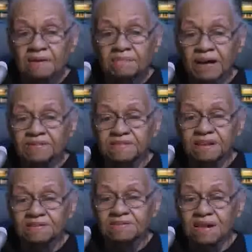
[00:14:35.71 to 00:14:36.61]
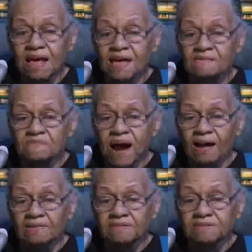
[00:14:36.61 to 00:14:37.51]
but the slave
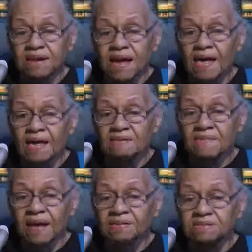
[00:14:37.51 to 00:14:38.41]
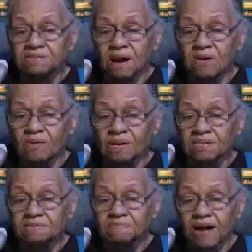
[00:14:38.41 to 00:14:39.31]
riders came and stole
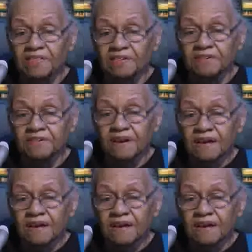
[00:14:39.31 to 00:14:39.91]
his mother